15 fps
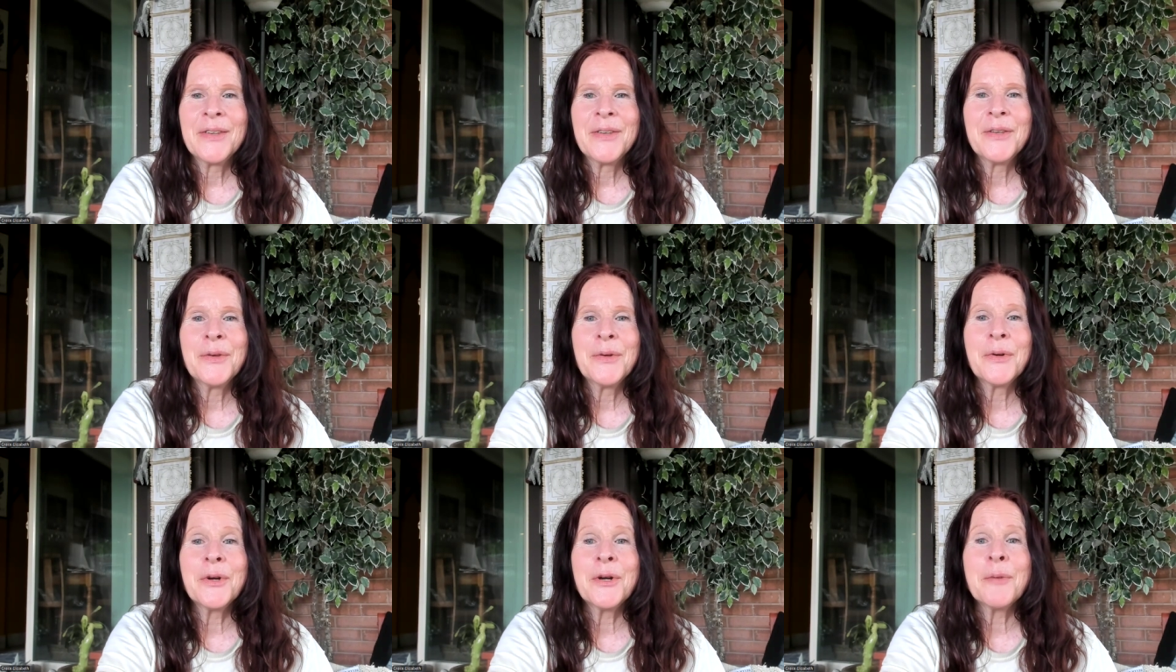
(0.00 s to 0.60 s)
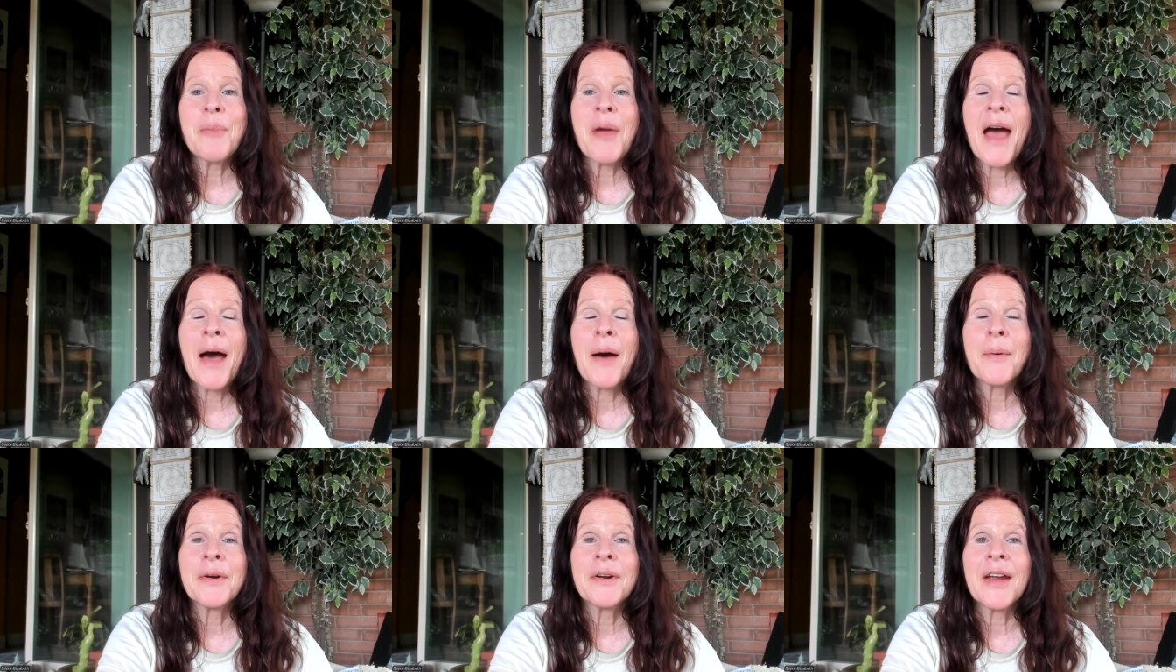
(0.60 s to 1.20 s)
Your
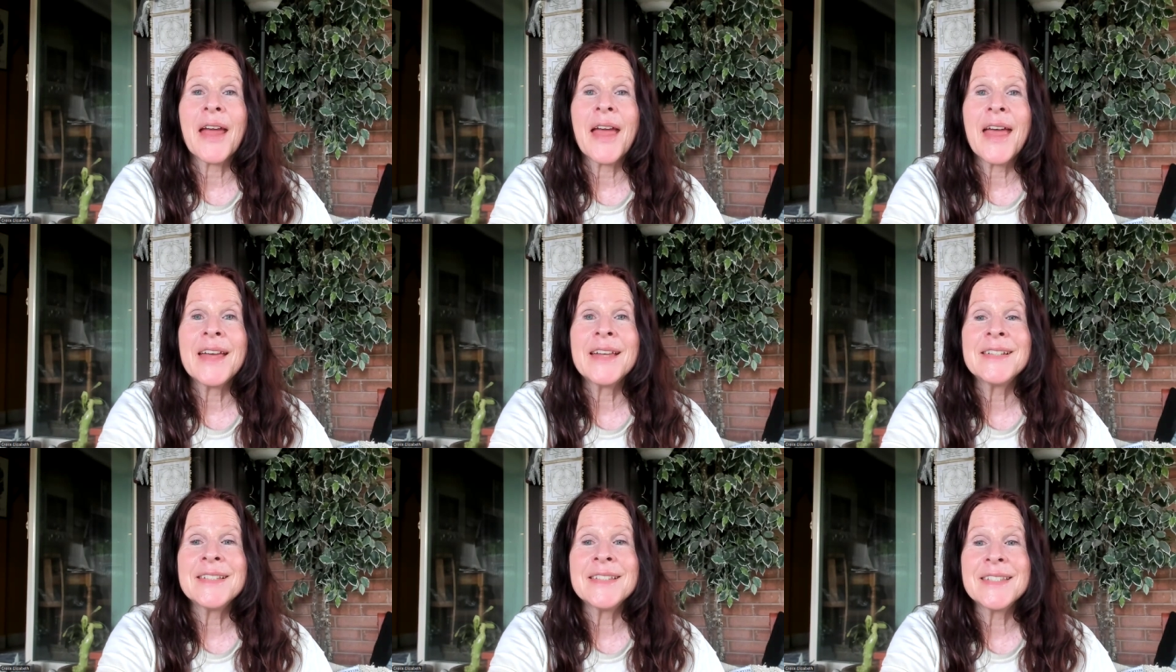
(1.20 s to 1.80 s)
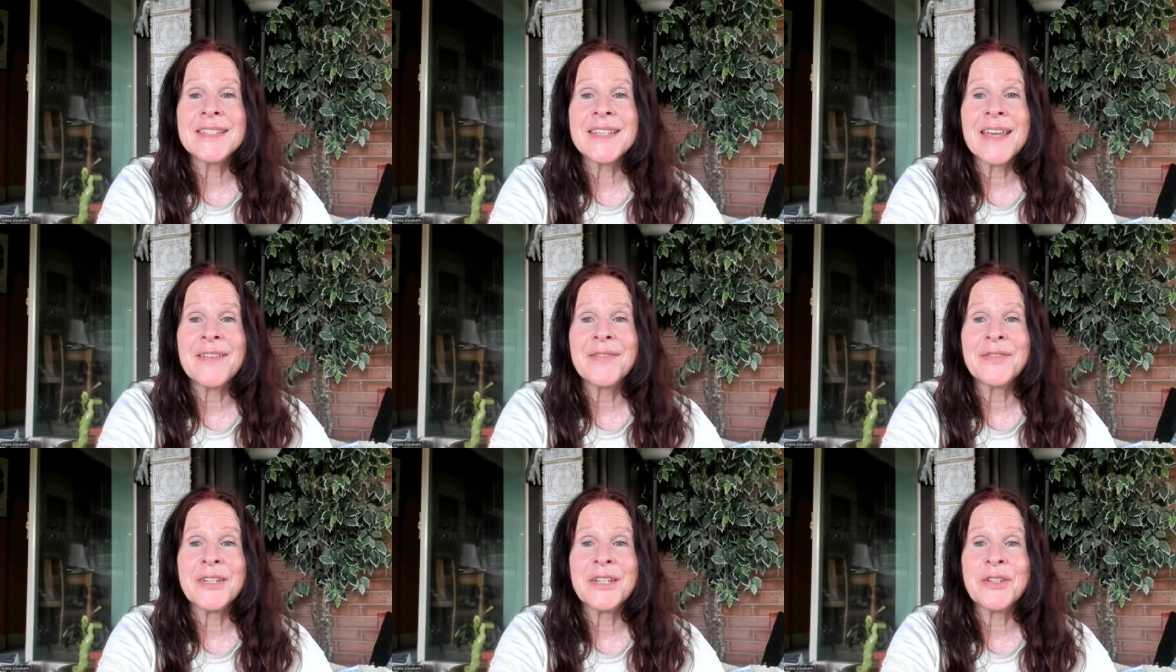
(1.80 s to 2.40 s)
power and
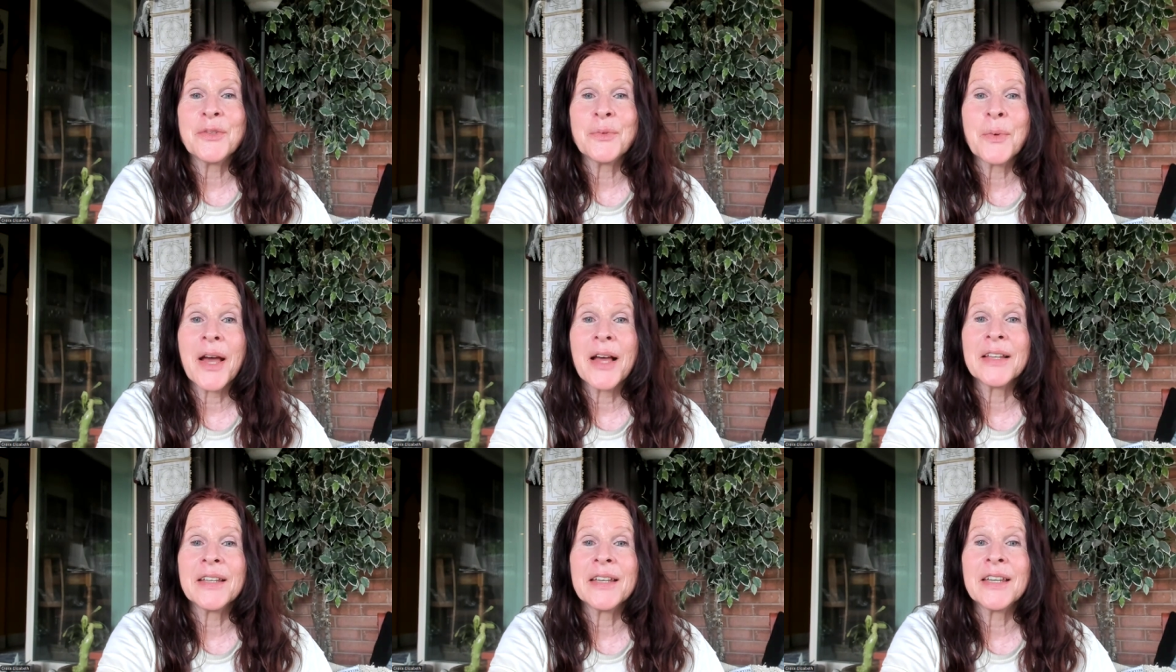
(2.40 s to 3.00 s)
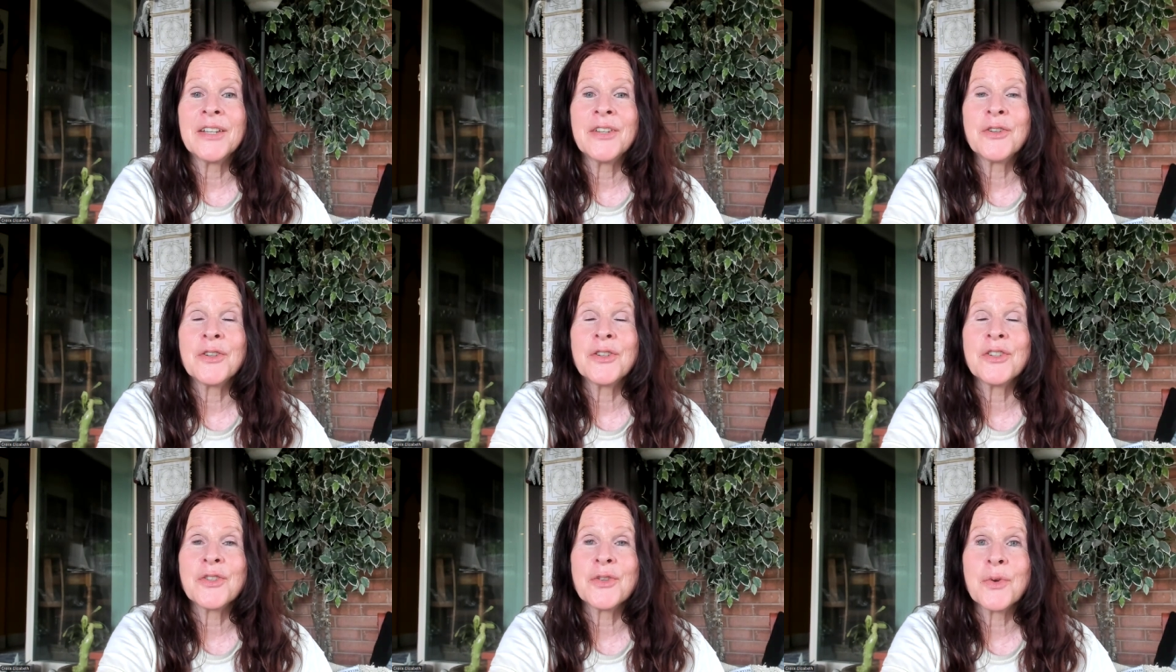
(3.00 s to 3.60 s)
safety dwell in
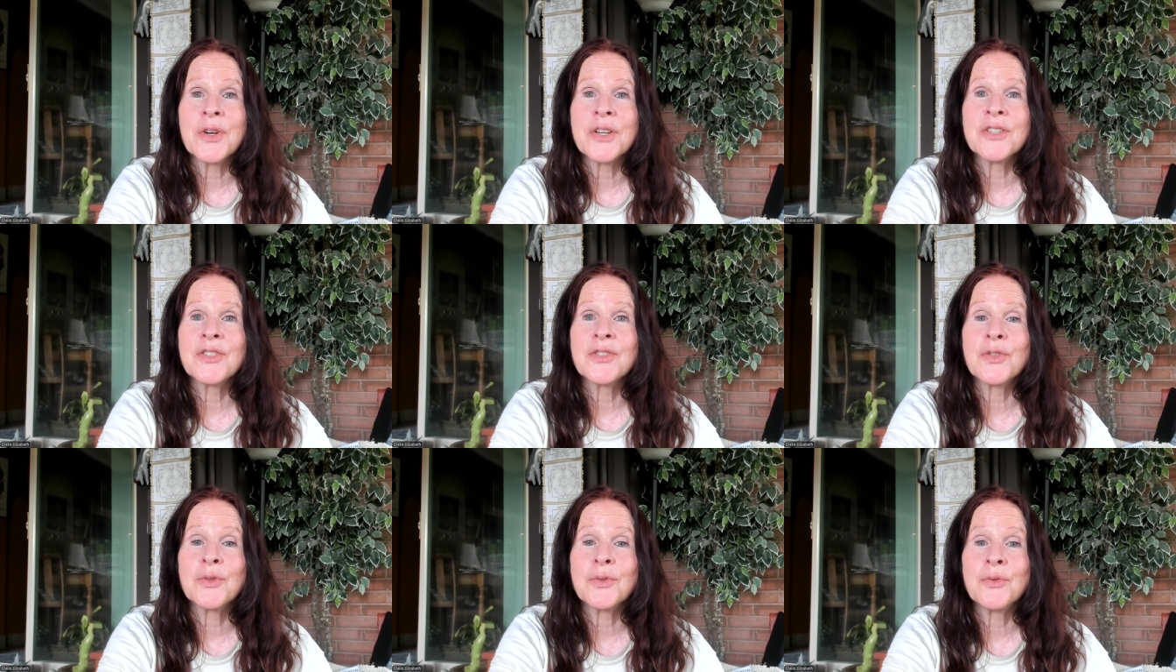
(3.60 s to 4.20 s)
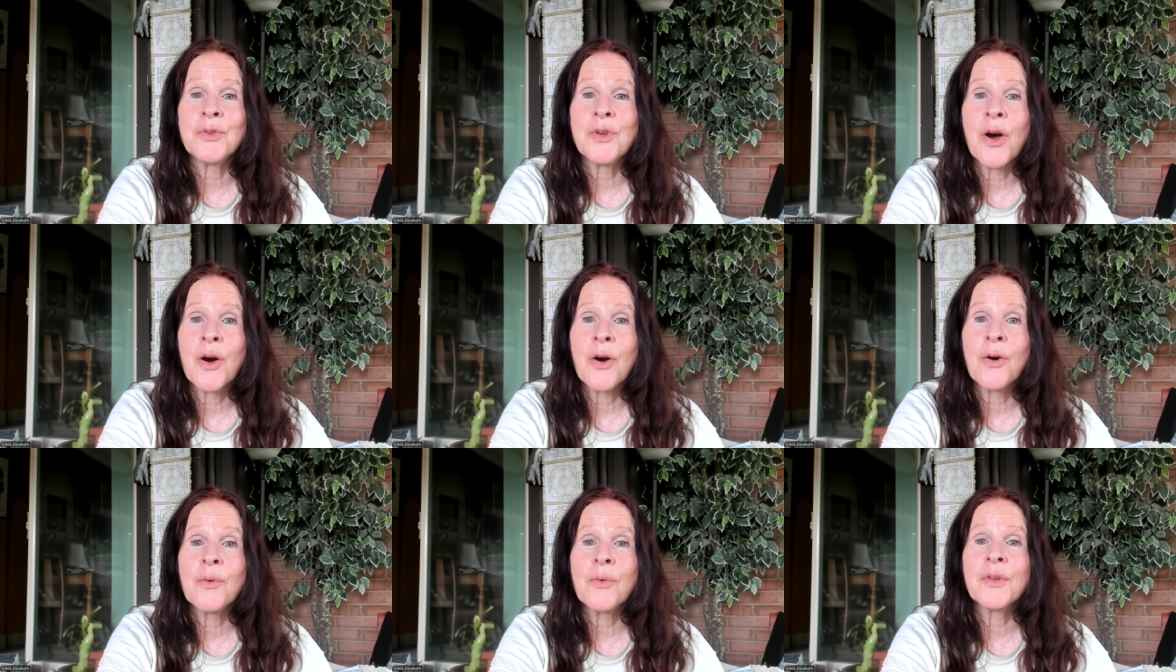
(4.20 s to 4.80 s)
your choice to
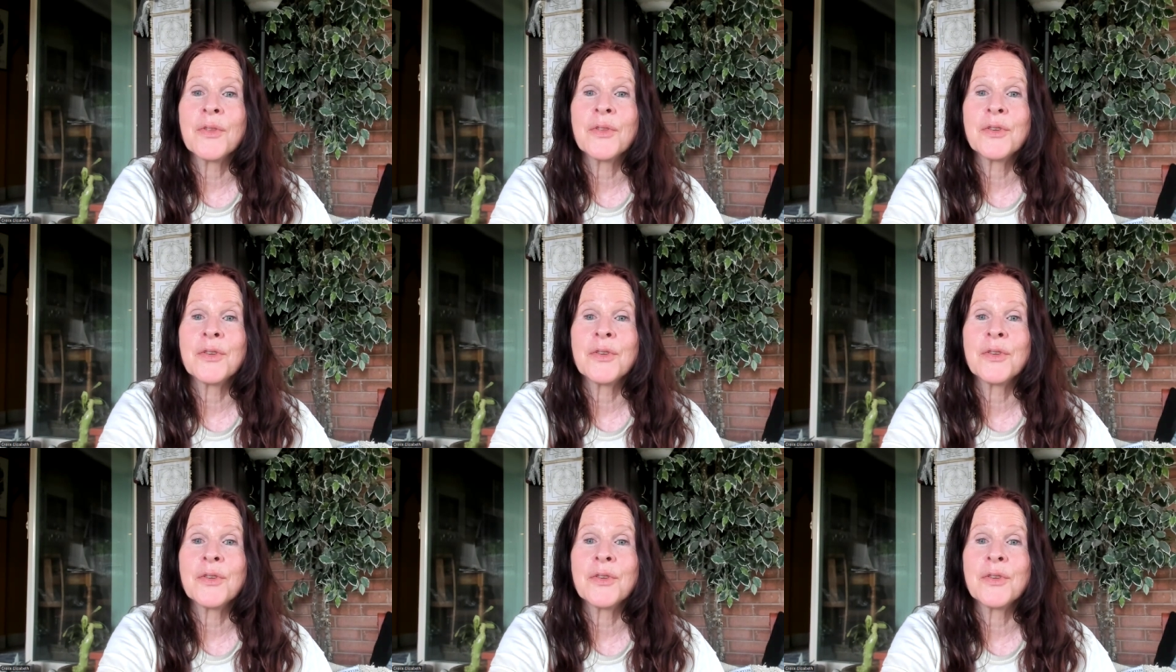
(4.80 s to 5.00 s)
know